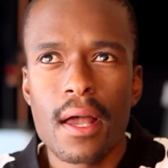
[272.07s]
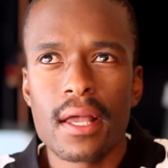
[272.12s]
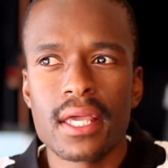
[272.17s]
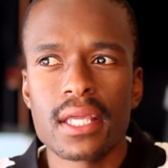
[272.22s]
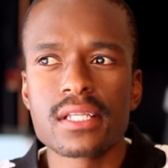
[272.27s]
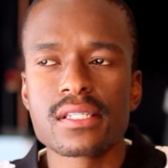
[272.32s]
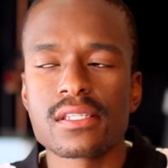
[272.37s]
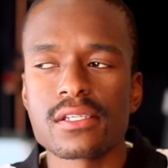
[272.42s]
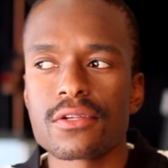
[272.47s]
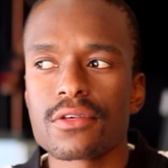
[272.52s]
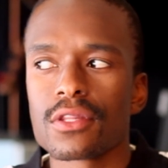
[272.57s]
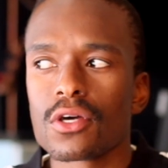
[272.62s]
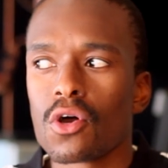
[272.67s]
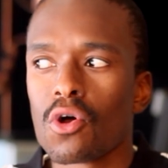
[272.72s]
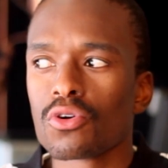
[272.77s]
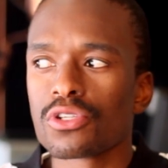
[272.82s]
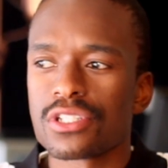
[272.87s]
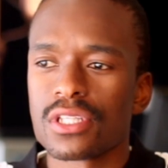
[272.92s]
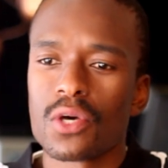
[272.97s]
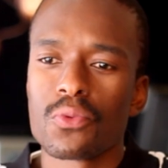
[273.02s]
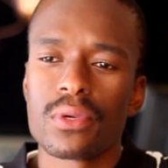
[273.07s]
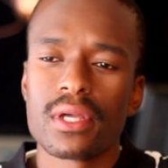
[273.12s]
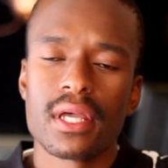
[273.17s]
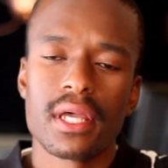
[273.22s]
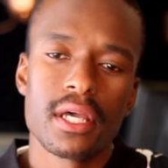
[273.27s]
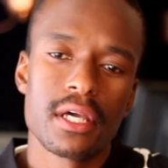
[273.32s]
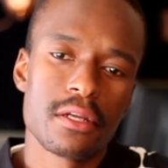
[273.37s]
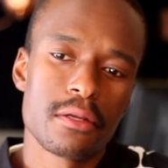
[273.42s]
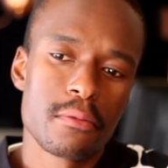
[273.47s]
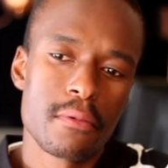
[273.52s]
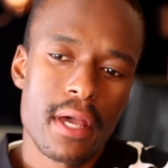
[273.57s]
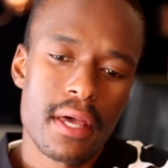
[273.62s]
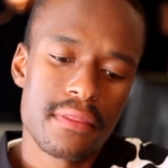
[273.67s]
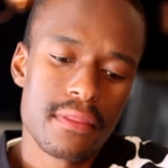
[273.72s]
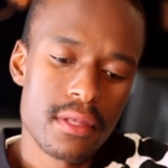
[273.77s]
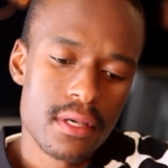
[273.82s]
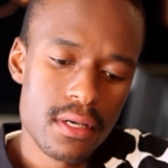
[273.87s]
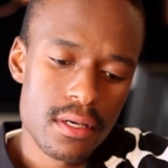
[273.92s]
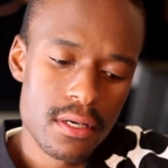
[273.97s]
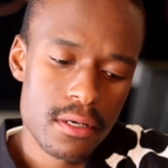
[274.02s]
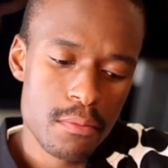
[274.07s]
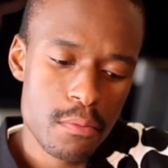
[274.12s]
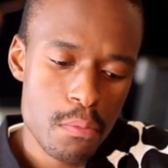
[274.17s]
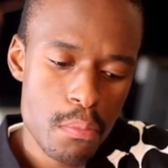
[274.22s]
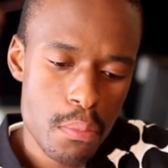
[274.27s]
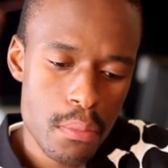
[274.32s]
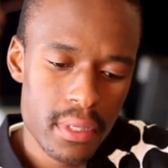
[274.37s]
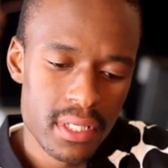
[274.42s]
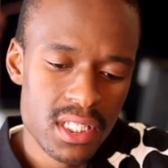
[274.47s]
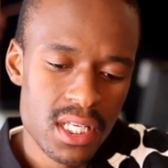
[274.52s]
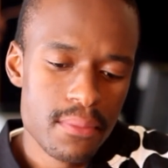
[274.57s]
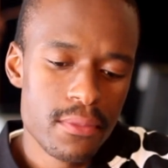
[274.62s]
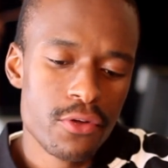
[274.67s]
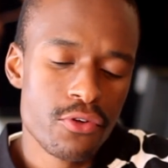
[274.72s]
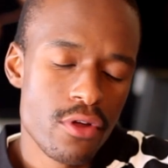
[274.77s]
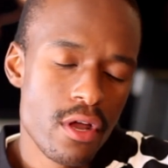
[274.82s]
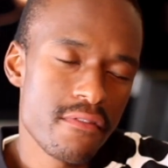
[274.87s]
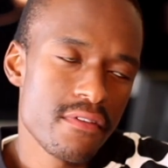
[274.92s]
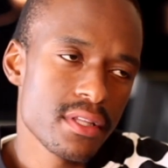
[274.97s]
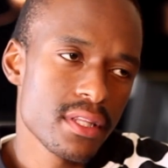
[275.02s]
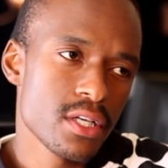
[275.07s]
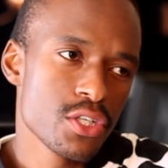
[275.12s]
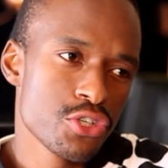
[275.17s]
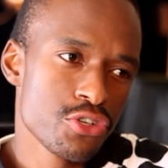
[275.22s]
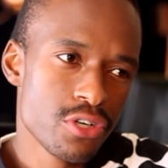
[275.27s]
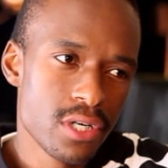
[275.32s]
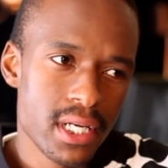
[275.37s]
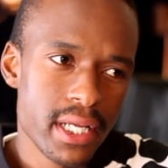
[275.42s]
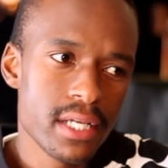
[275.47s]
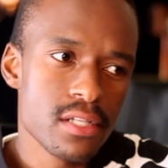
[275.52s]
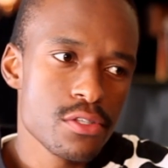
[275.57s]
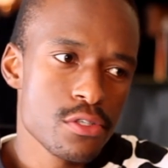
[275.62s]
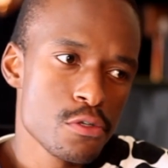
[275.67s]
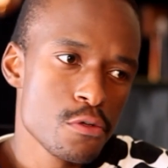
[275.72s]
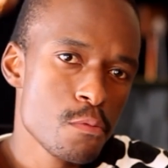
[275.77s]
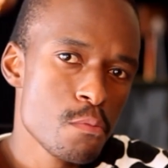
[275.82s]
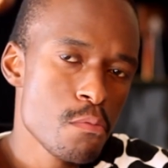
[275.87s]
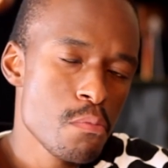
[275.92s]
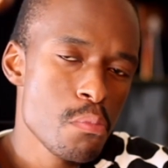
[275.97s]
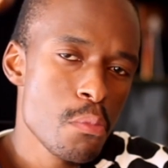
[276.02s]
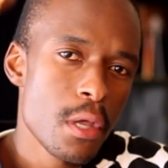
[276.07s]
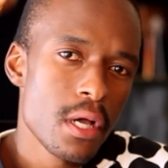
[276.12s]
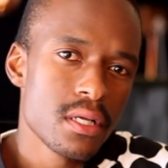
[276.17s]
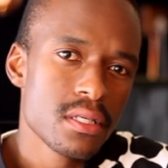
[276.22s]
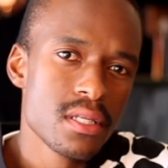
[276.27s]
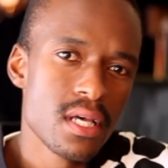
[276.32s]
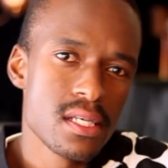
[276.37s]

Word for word: Considering the culture that we're in and the demographic that you relate to, mm, mm, mm.